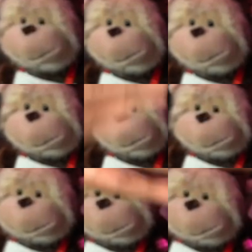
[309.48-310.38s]
There's
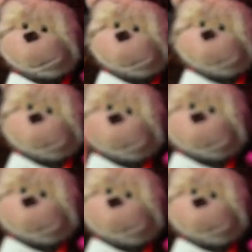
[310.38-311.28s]
no filter for the
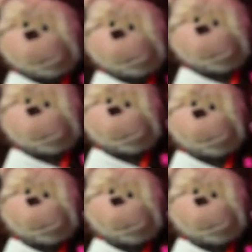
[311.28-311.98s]
rear, but there is